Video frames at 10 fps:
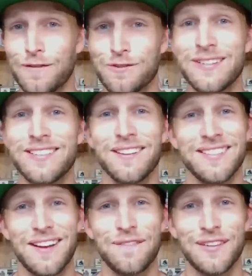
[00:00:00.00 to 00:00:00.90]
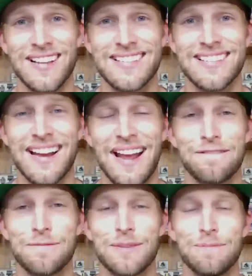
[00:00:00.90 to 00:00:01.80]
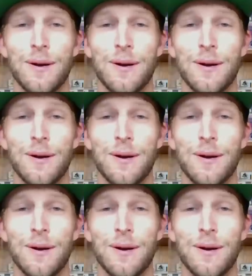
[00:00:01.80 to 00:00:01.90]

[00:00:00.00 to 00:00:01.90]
If it's retail, it definitely does not have to be.